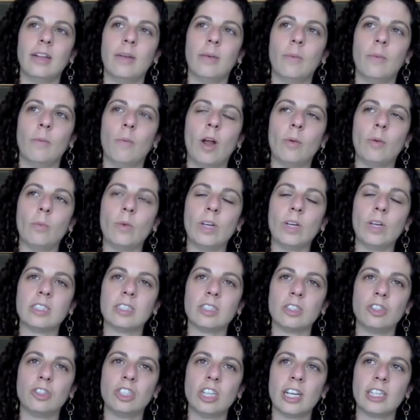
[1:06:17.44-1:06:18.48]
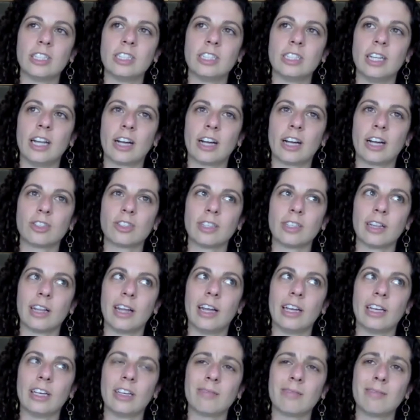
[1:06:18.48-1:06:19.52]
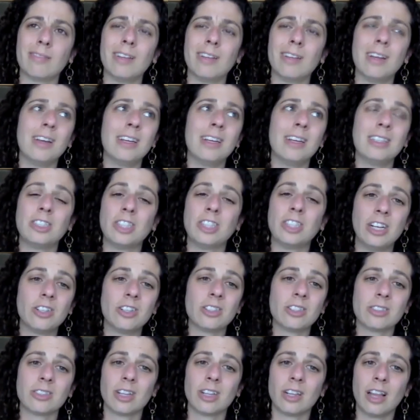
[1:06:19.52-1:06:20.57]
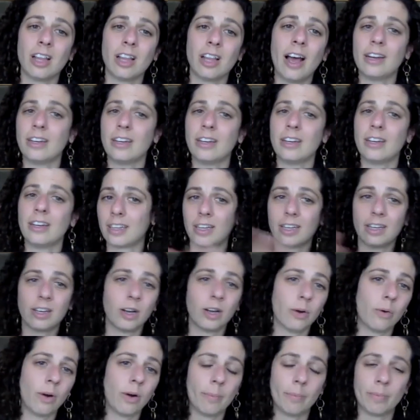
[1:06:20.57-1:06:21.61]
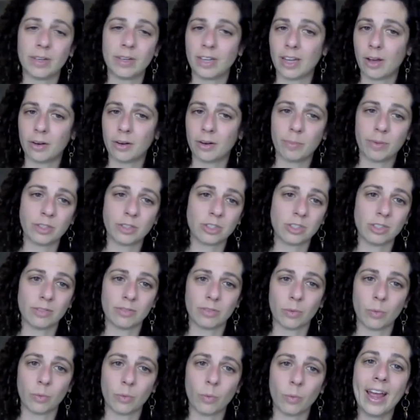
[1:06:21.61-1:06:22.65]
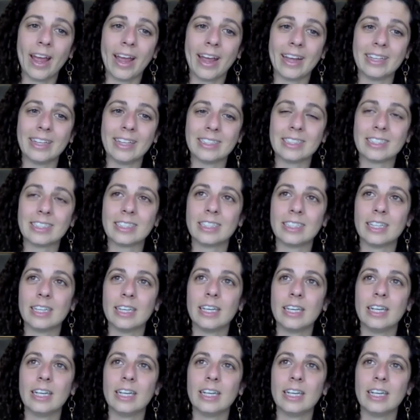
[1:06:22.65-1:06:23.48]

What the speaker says: when we suggest that actually like, it changes a lot and it can go up and down a bunch of different ways,